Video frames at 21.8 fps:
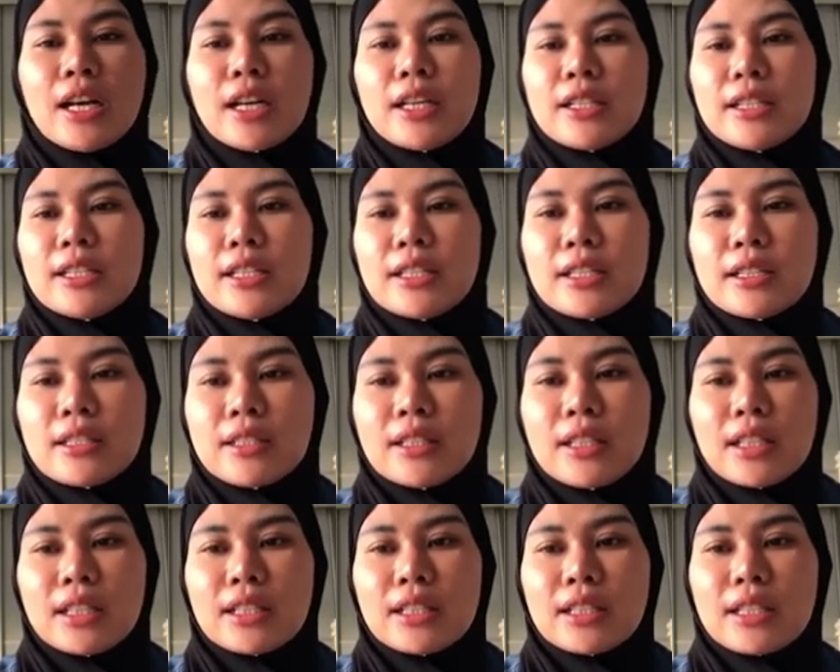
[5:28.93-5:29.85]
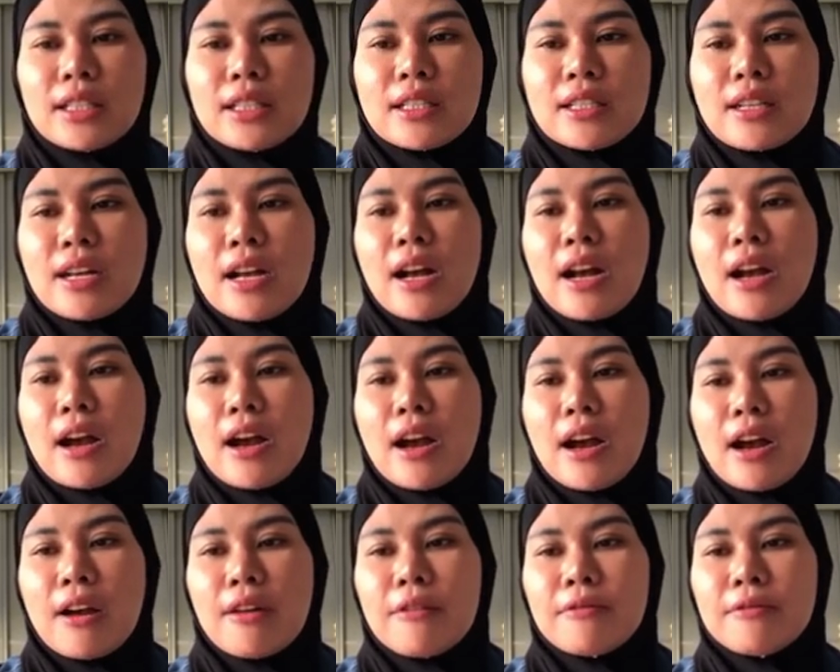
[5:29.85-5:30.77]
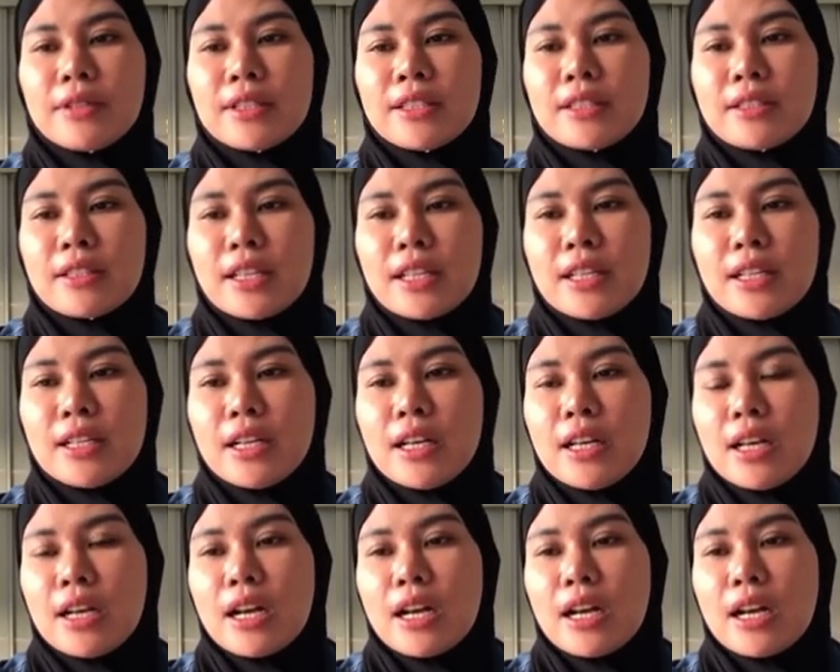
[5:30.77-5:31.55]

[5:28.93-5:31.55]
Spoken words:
The third is the harvesting,